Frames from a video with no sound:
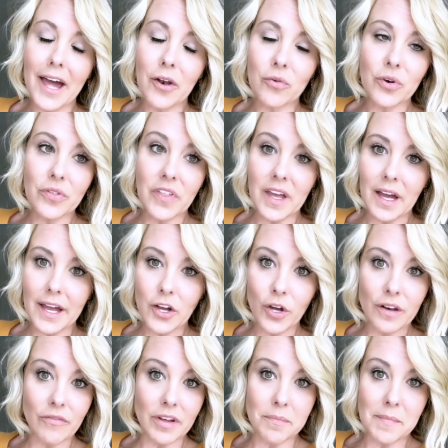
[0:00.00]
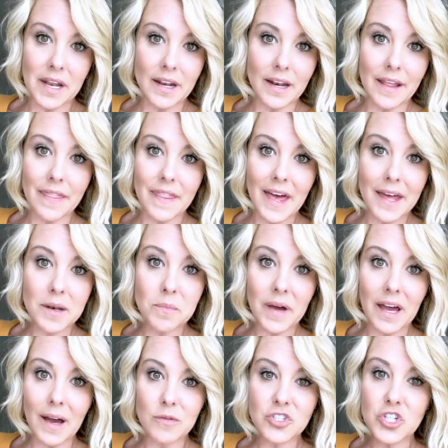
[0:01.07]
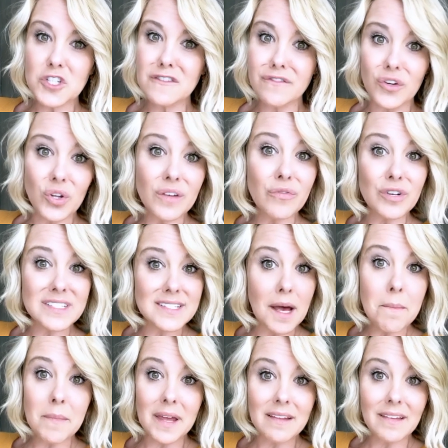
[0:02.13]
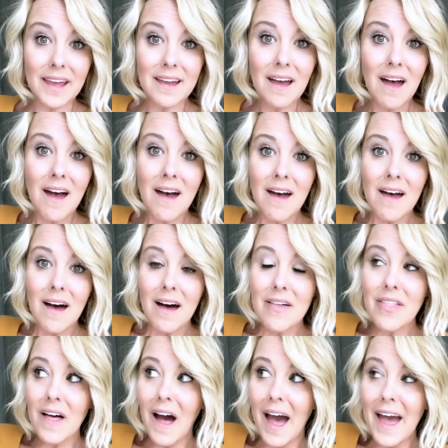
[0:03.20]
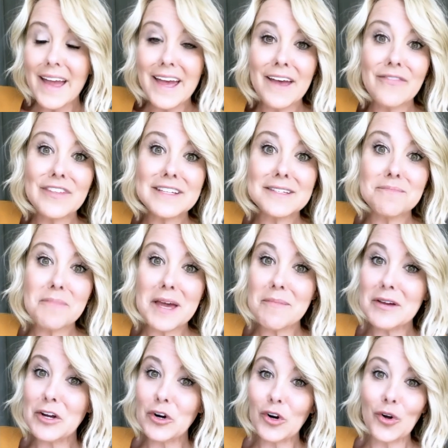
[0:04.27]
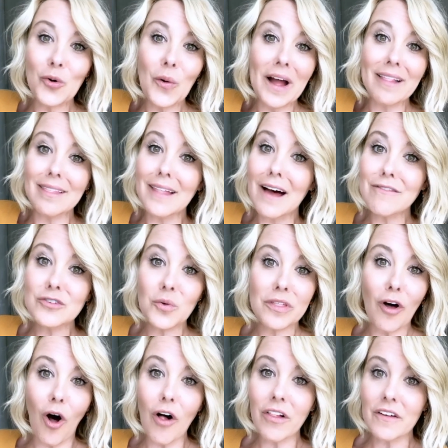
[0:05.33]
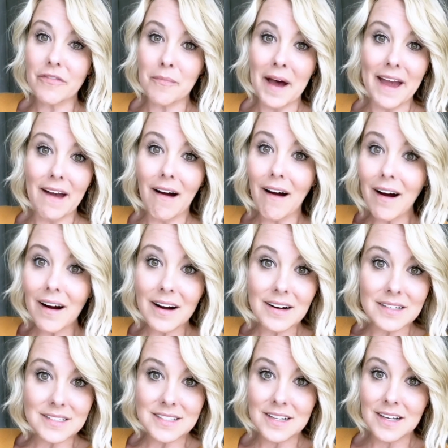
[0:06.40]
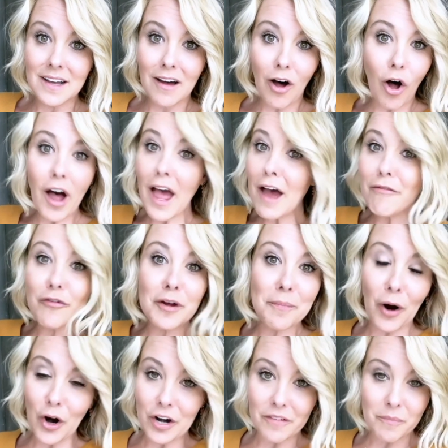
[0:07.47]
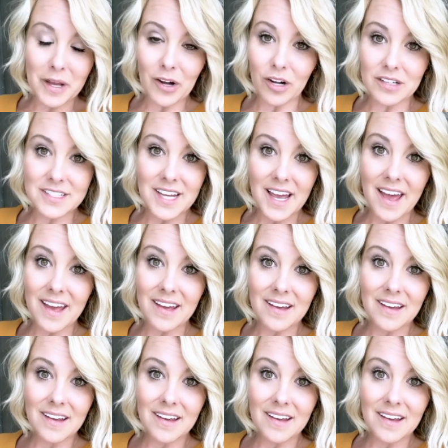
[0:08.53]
don't think I could have admitted it then, but I was just full of resentment. Like, I gave this baby girl who I loved with all of my heart, every part of me all day.